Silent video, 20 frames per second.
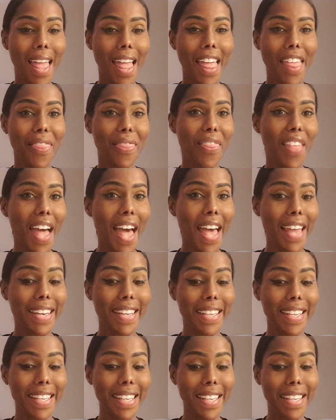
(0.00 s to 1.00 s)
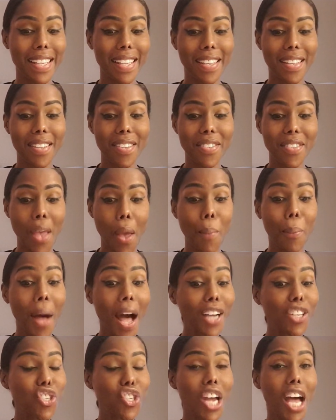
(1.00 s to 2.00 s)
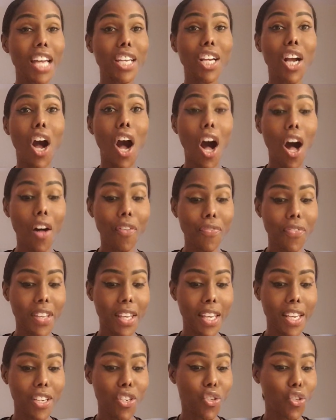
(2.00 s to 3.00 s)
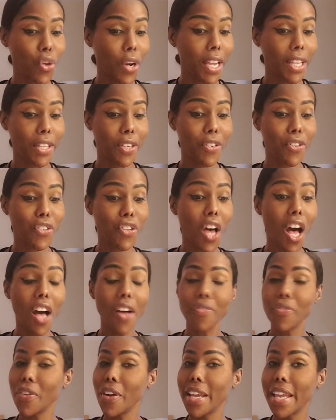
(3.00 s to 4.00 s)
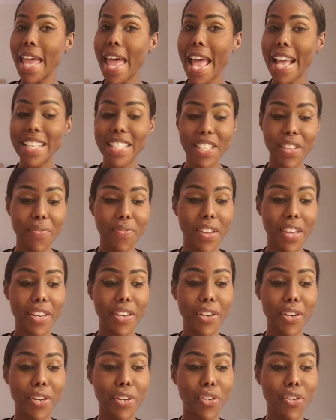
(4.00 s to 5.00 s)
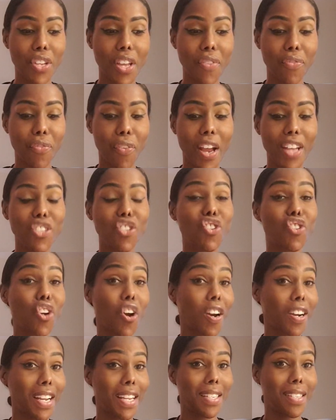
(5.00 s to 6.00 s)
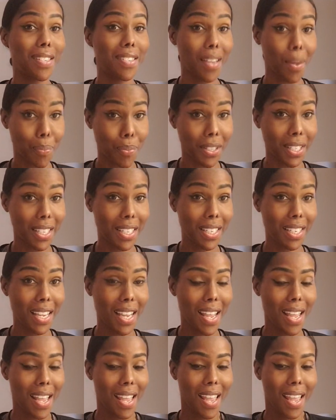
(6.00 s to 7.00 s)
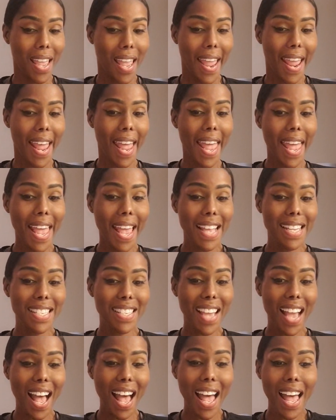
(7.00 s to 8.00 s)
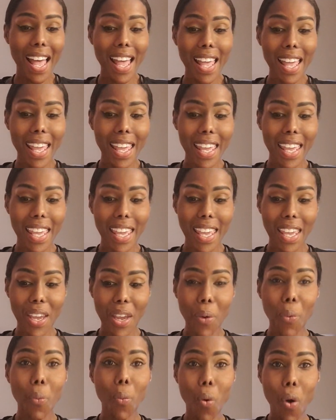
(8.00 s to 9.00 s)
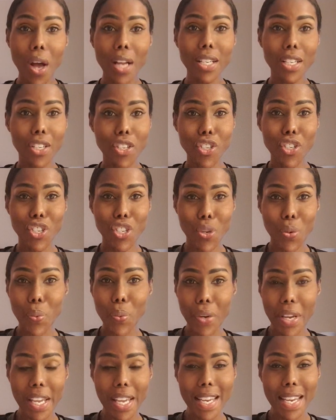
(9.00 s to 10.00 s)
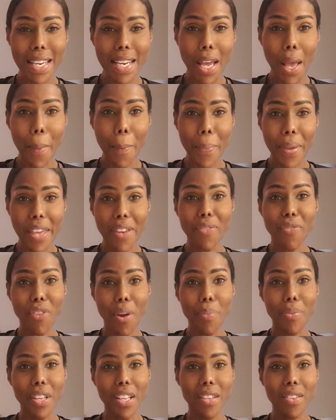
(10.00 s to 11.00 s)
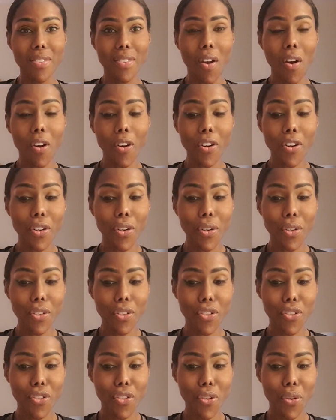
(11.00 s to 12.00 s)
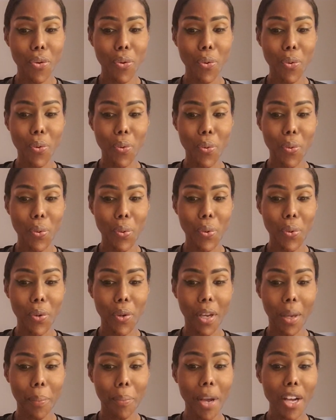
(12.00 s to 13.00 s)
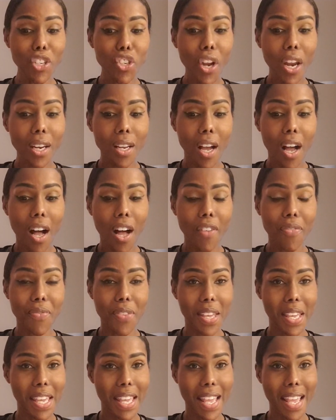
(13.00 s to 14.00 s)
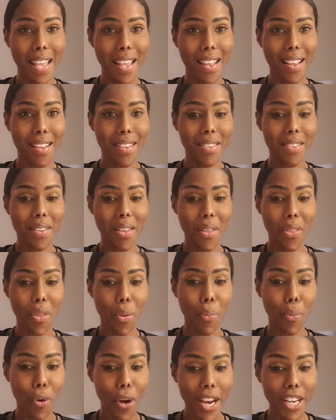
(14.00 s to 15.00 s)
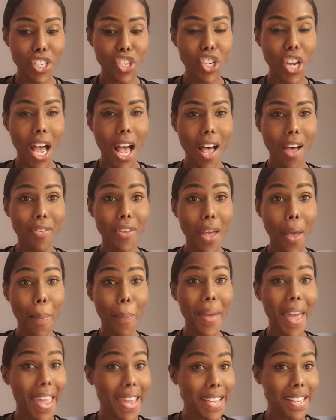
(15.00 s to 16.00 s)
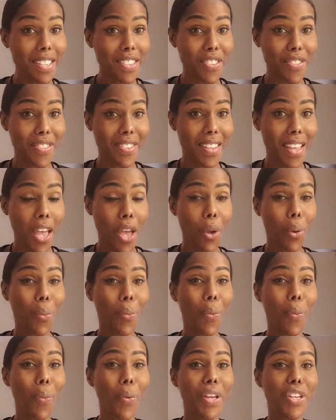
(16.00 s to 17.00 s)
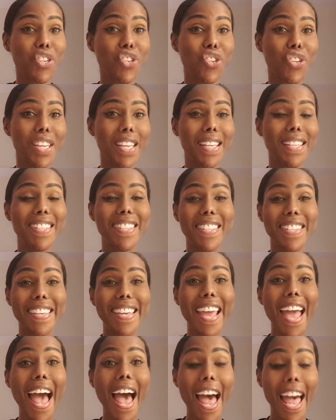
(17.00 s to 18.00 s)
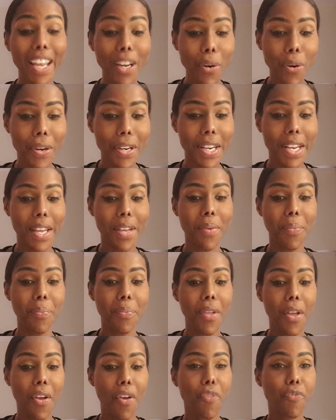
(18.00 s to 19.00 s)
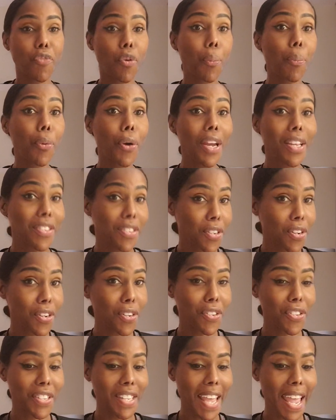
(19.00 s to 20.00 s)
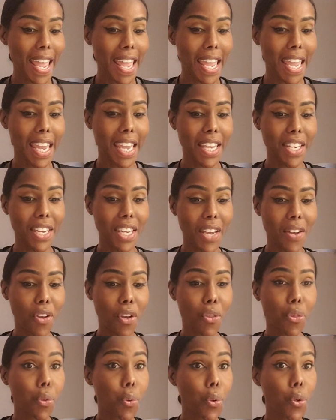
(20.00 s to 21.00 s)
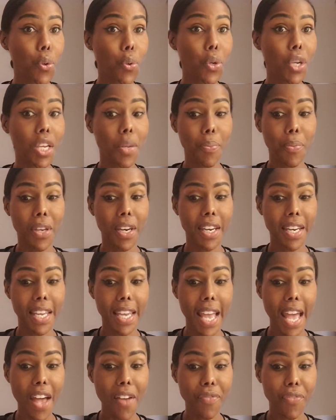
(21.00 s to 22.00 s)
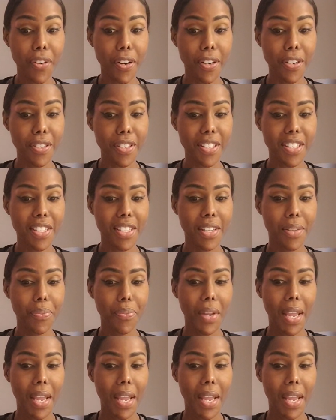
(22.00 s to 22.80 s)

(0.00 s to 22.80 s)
and that is mugshot coffee trailers offering ex-offenders a fresh start in Dublin. And I want to read a bit from this article. So, mugshot coffee is the brainchild of PACE, which is the acronym for Prisoners Aid Through Community Efforts.